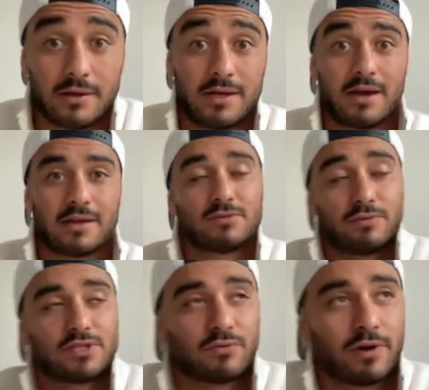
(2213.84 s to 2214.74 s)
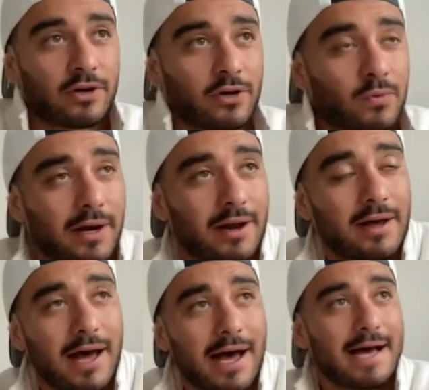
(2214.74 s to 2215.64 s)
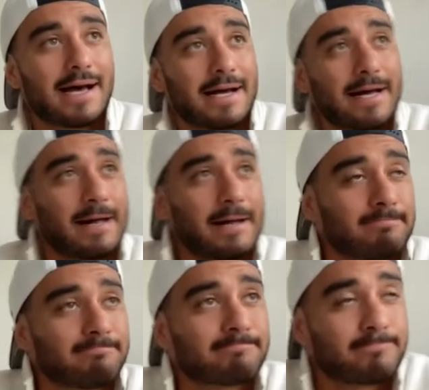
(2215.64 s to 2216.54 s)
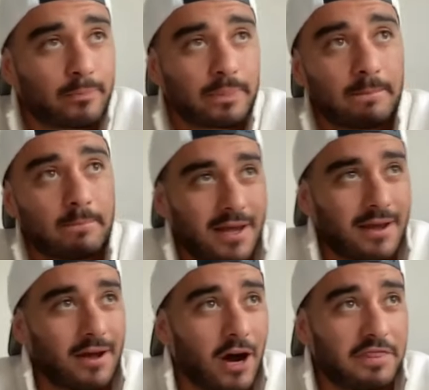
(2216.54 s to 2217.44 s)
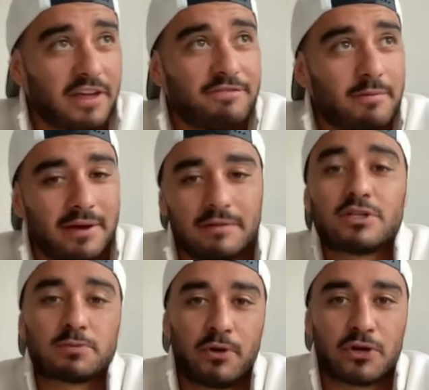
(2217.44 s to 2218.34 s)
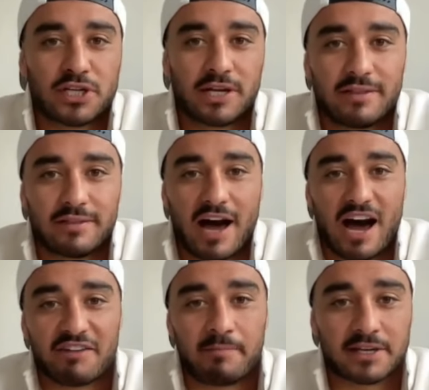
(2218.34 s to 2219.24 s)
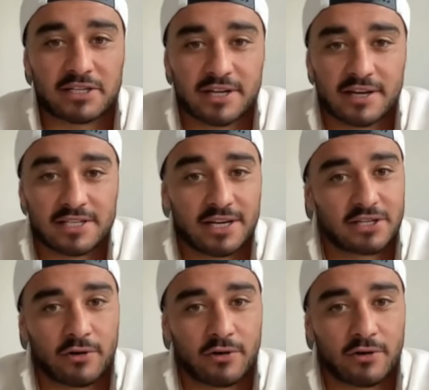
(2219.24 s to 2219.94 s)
Yeah, it's, it's a really good one. Um, I think for me, just personally, the halfbacks is, is, is, a